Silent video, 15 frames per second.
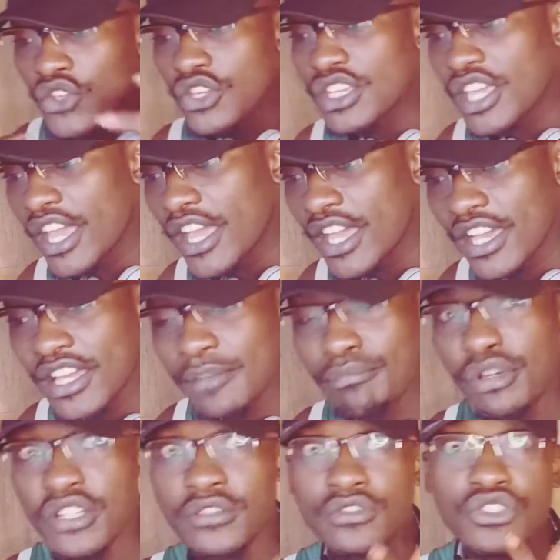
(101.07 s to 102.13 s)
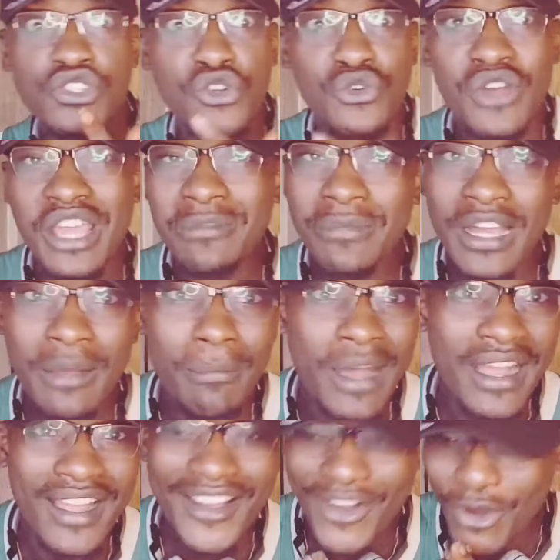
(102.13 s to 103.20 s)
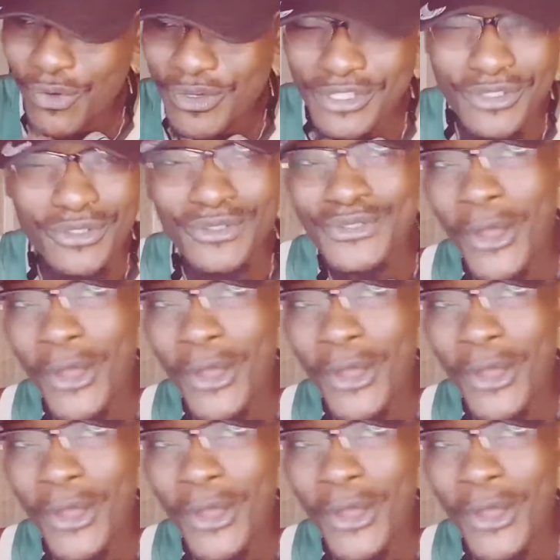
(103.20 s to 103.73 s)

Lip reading: You get, but you know, Emma Abaga always on